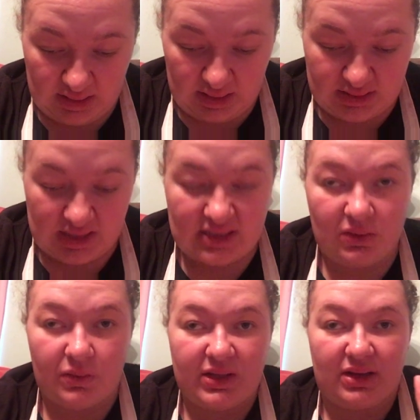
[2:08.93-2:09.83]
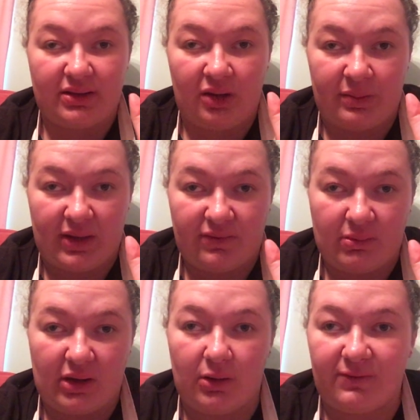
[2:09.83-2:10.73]
it takes only a little bit for
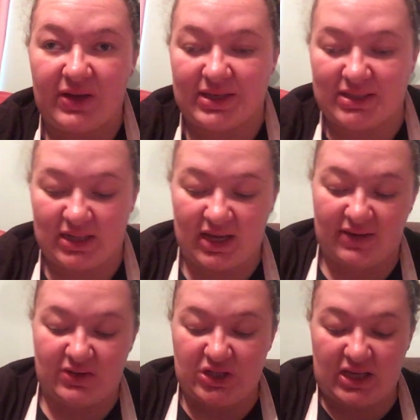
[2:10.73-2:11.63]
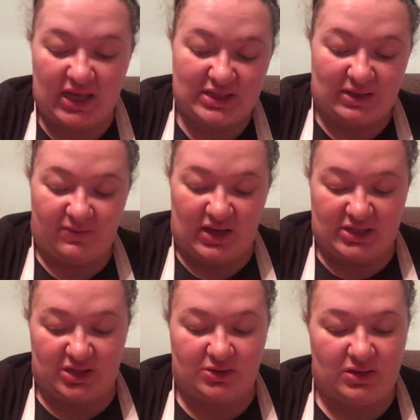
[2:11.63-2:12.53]
my whole face, and I have a gigantic face
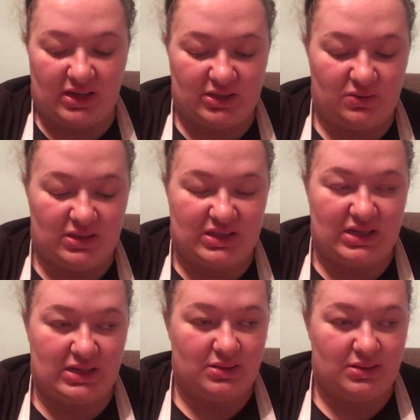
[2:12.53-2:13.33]
as you can see.